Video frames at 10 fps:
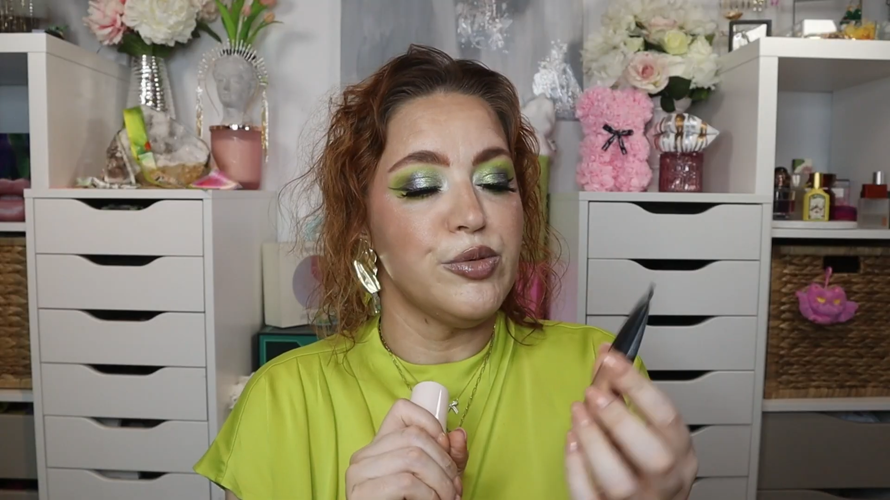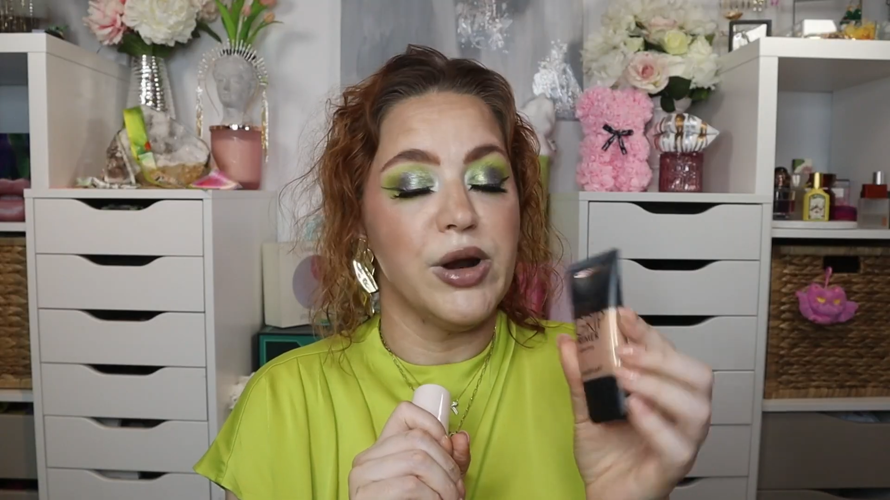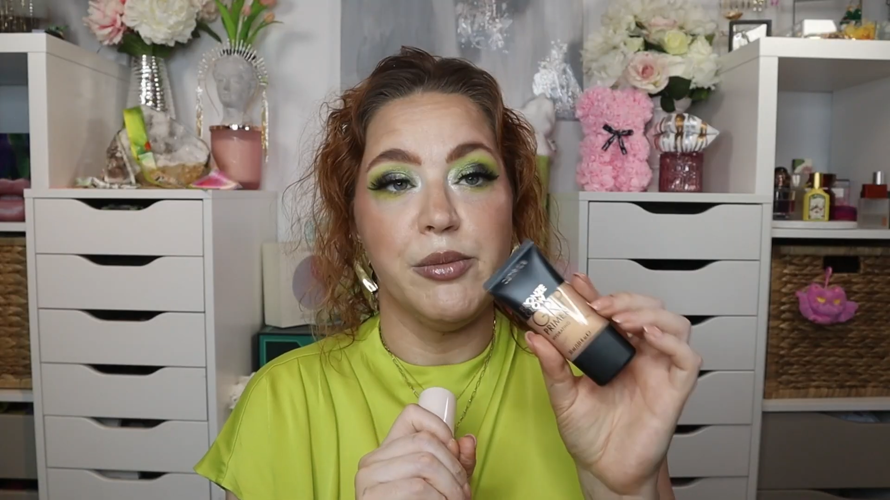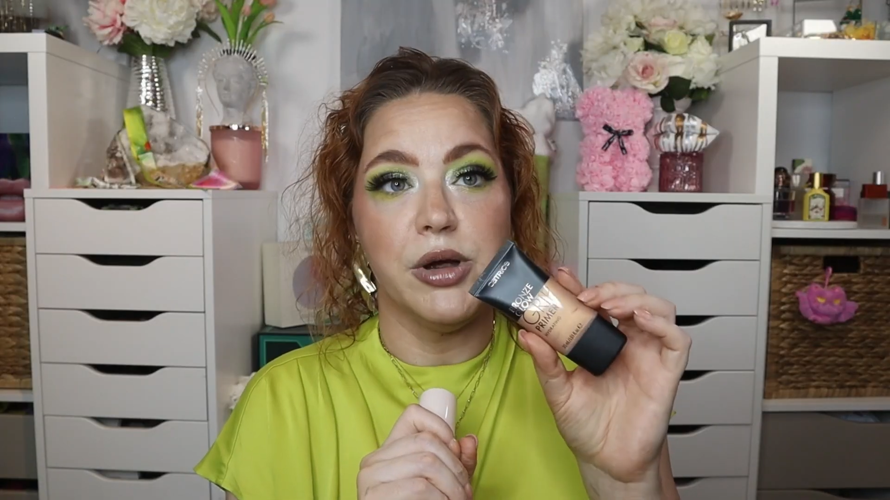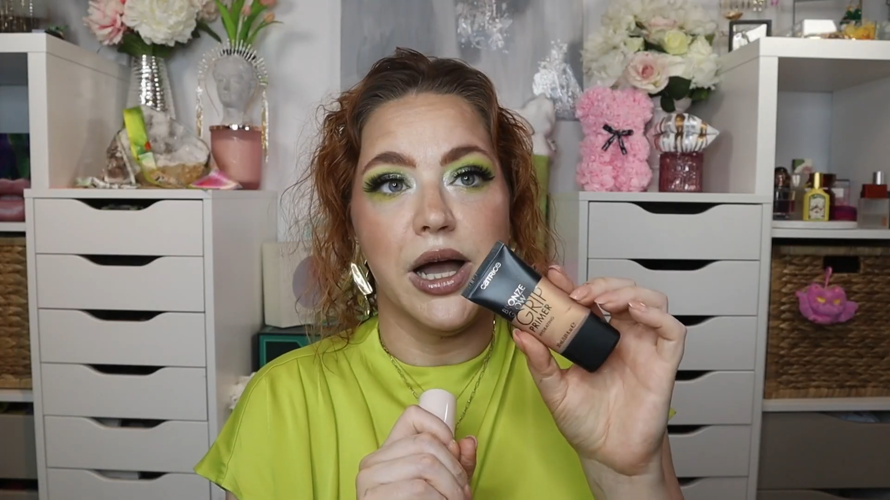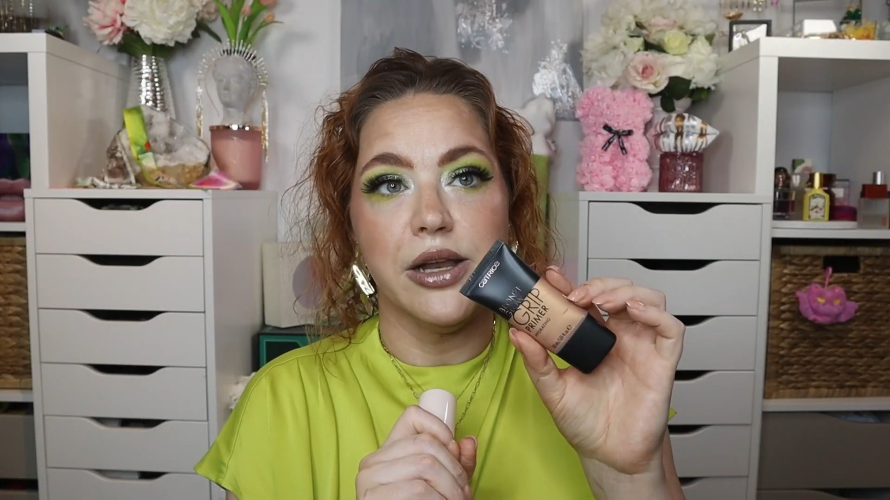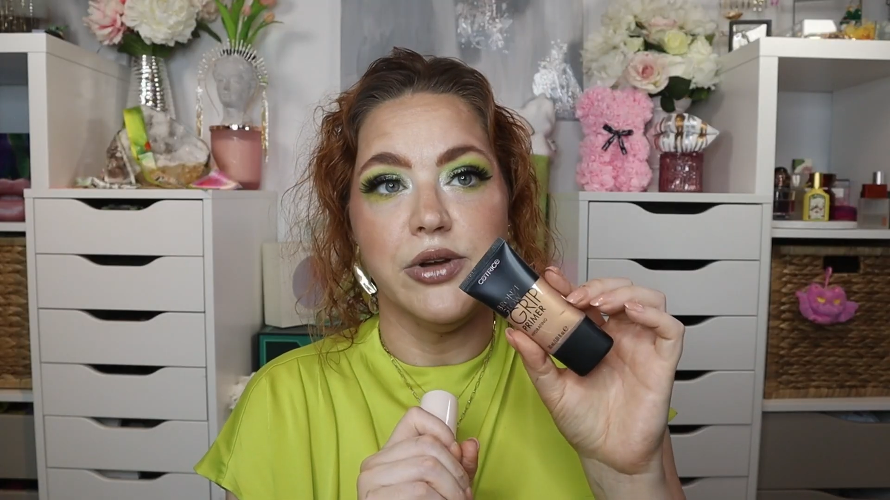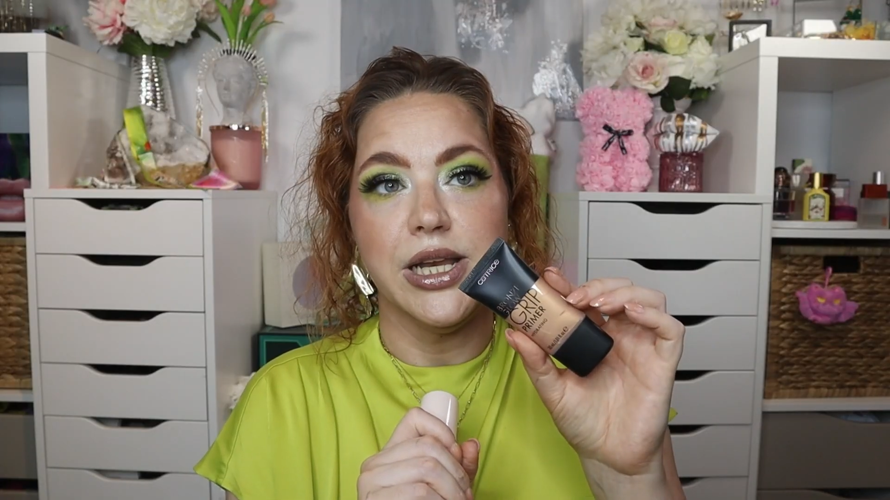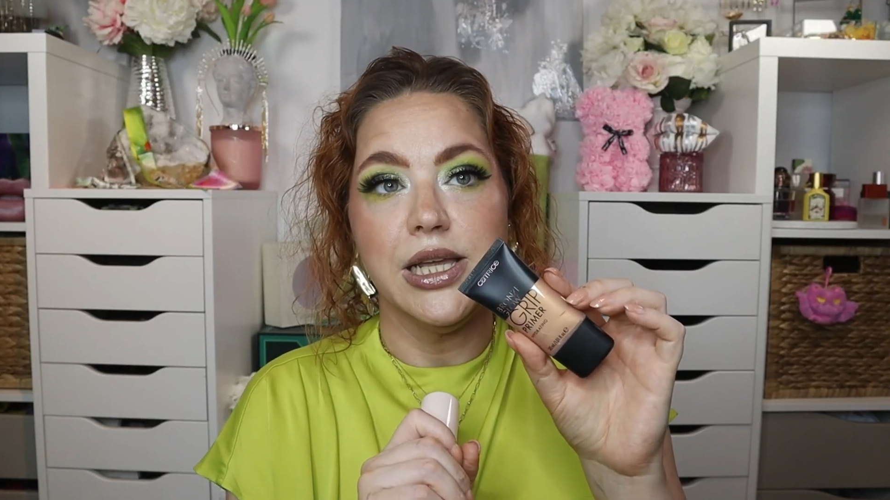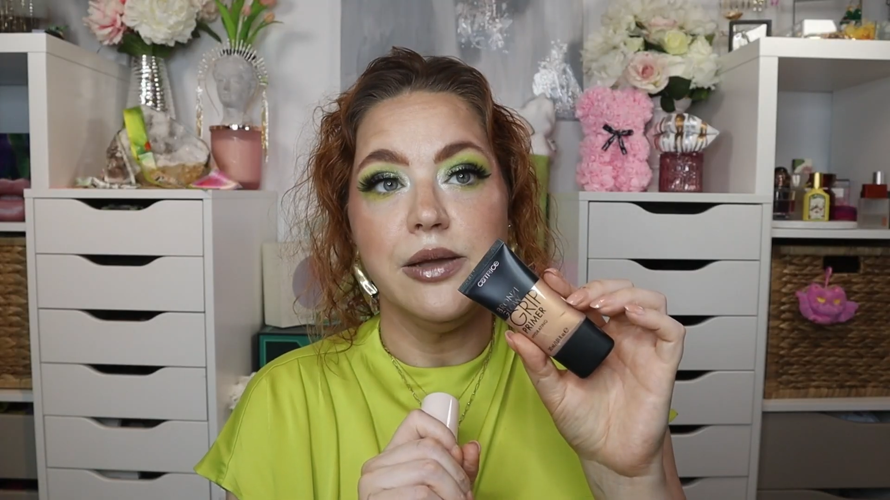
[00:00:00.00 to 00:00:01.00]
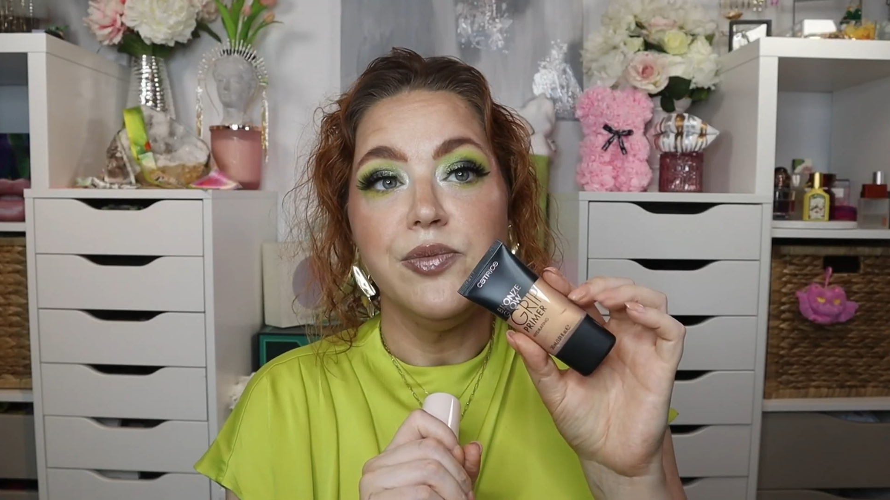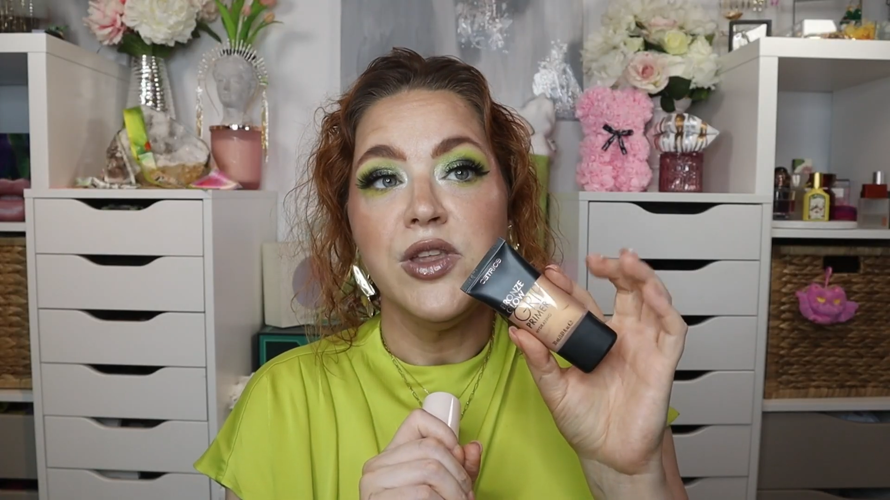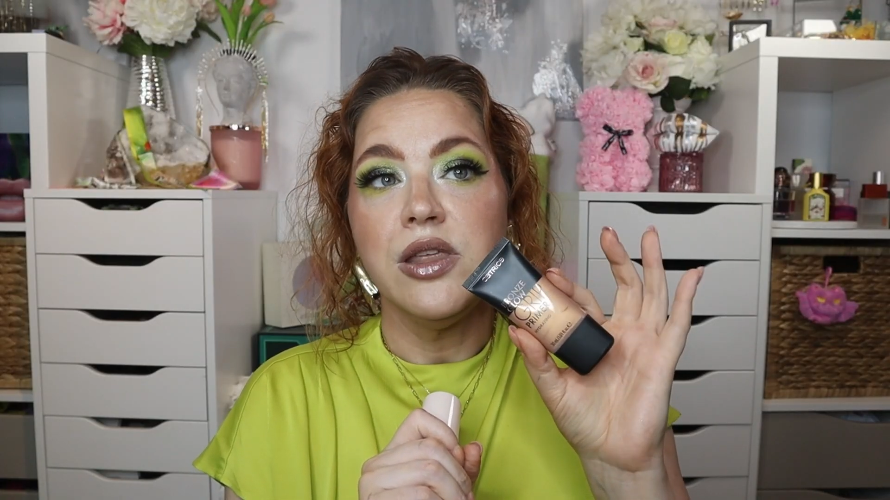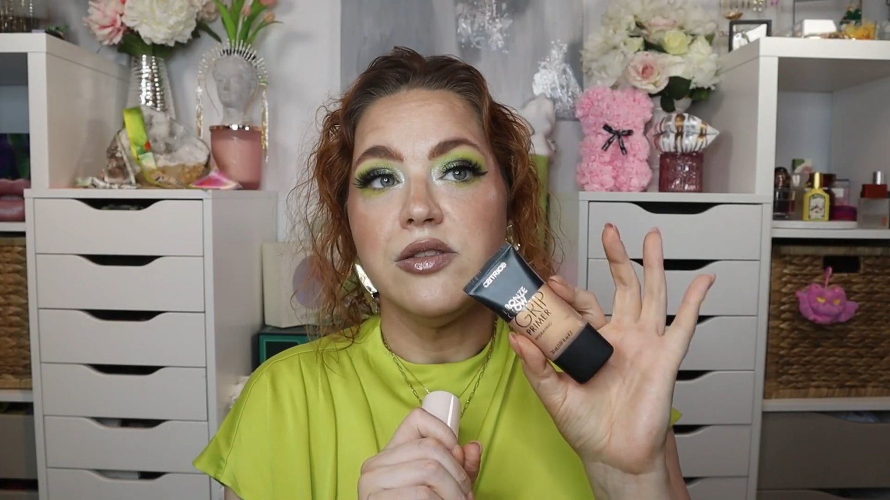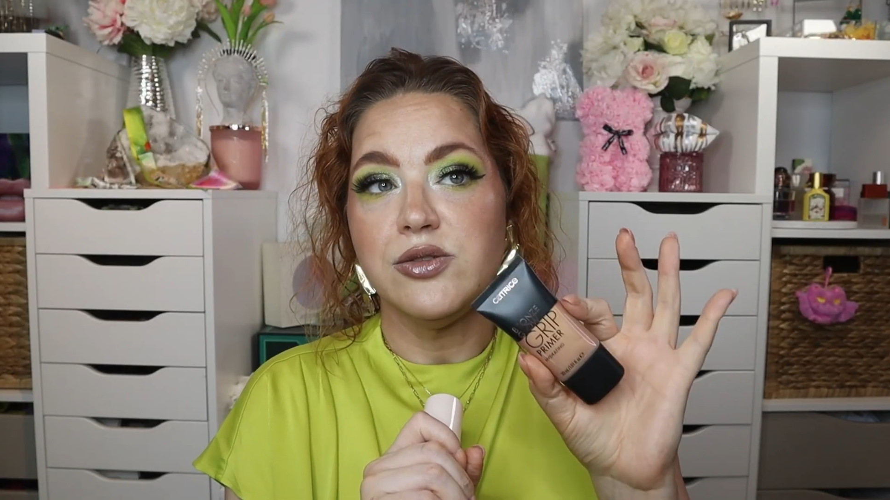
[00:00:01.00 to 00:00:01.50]
Primer Hydrating.
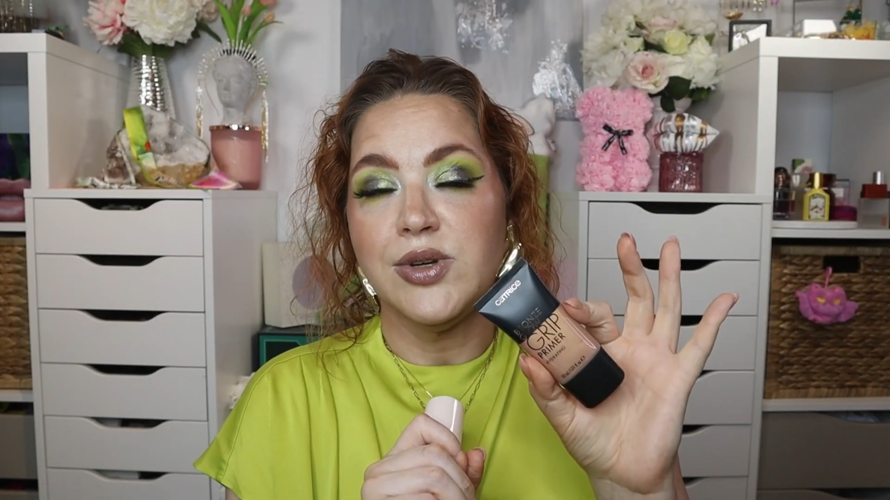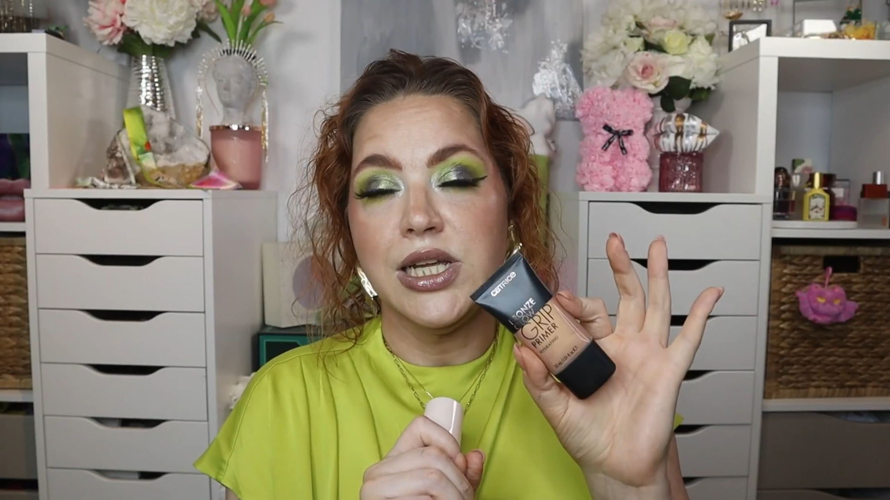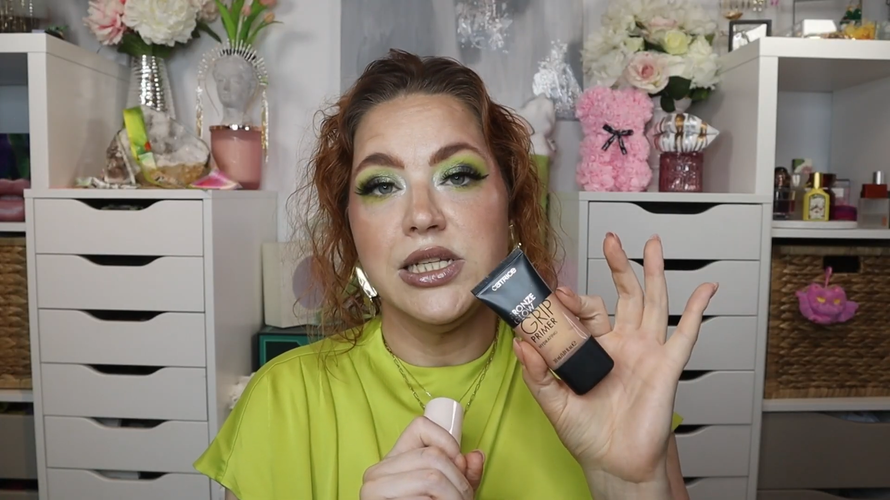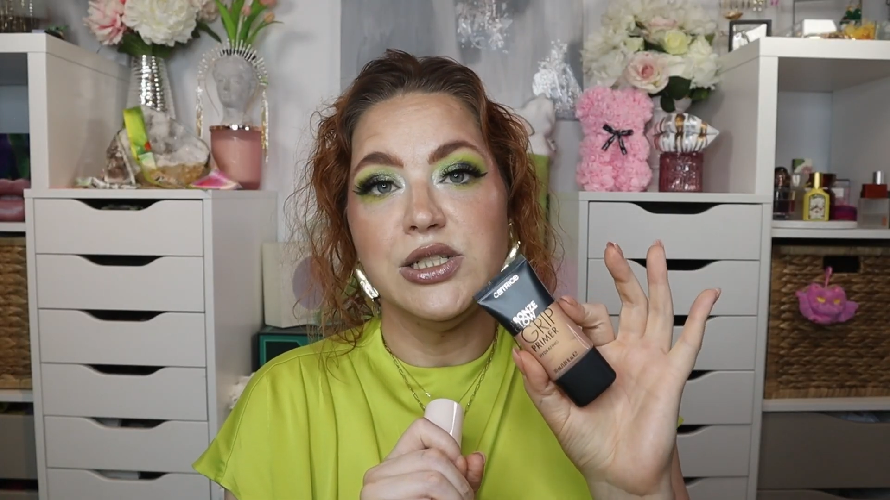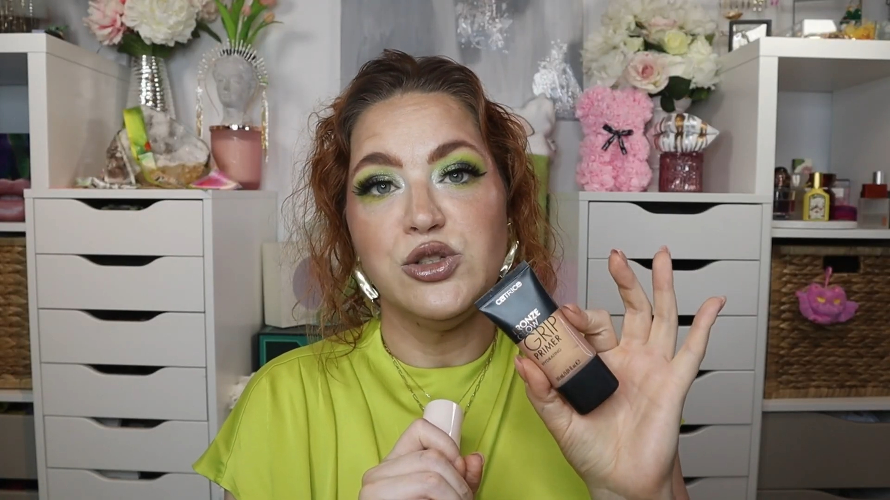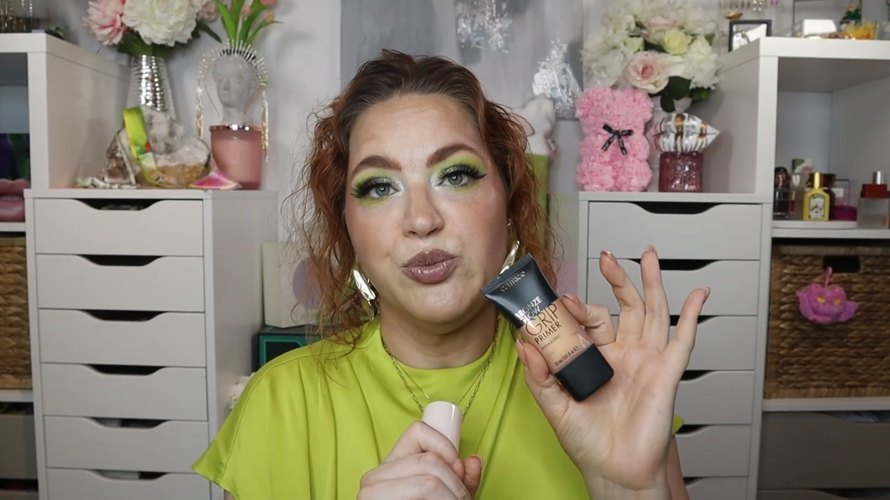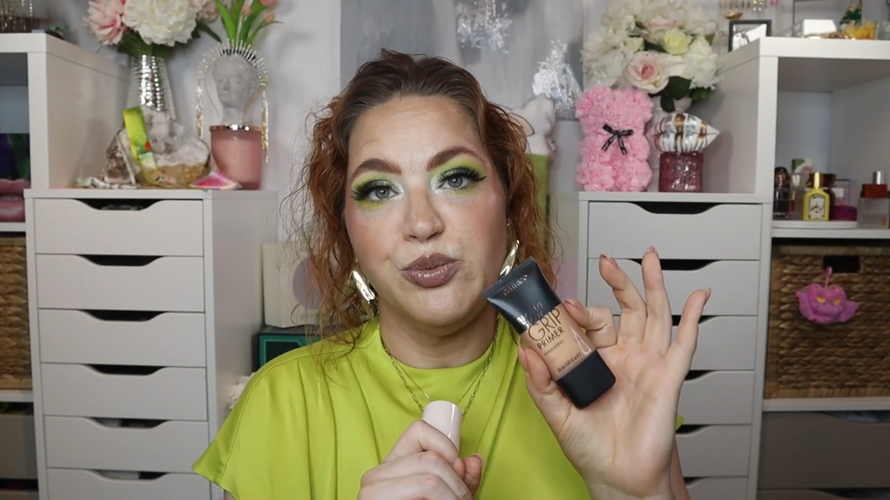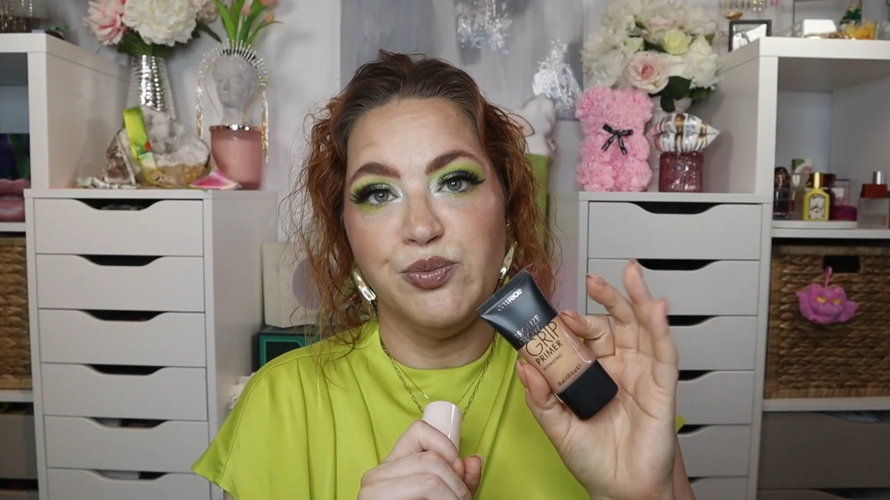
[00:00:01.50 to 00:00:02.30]
This one I need to